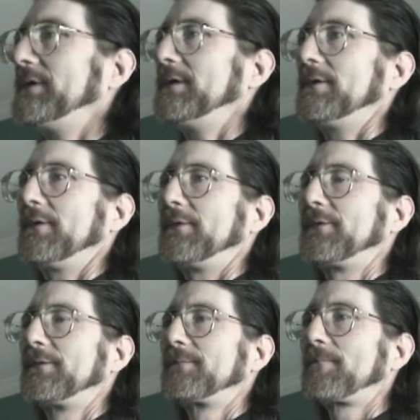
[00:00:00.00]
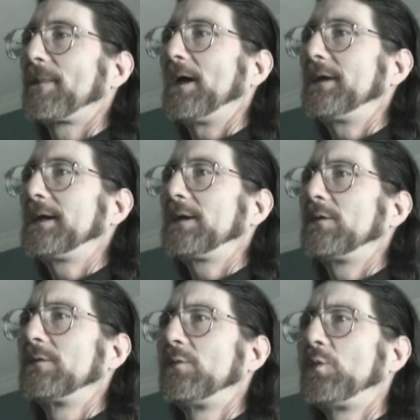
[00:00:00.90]
years. I think
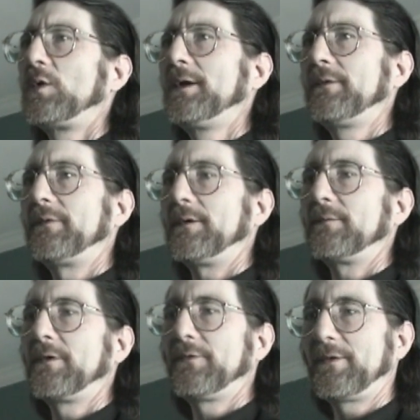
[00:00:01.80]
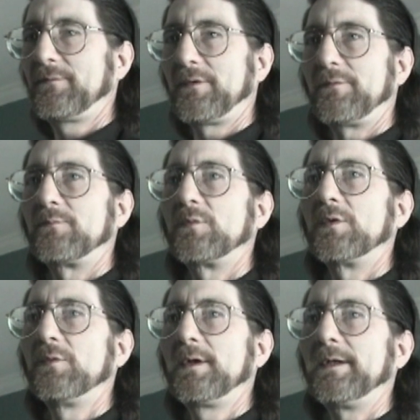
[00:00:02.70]
one of them, because some of them
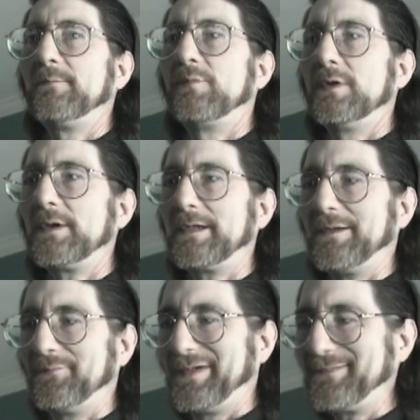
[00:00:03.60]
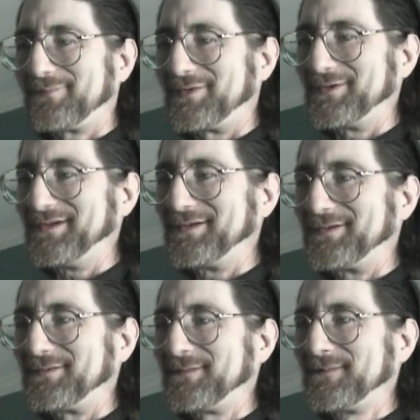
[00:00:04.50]
are really brilliant people, you
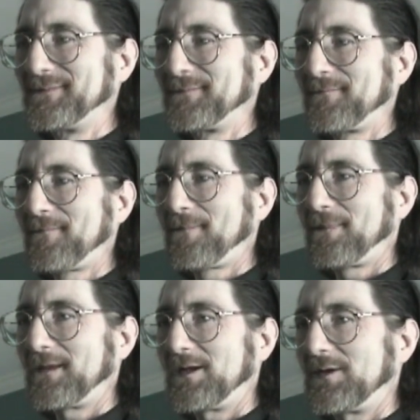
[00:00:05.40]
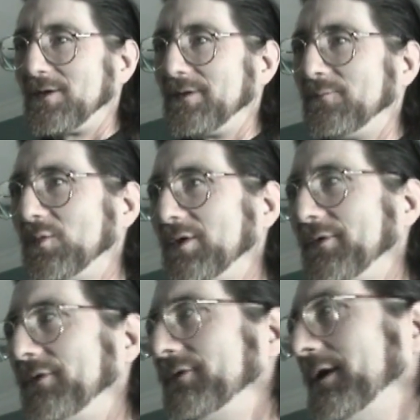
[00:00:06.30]
know. Not all of them are as
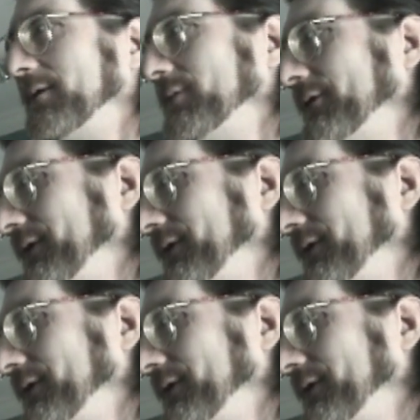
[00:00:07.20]
dumb as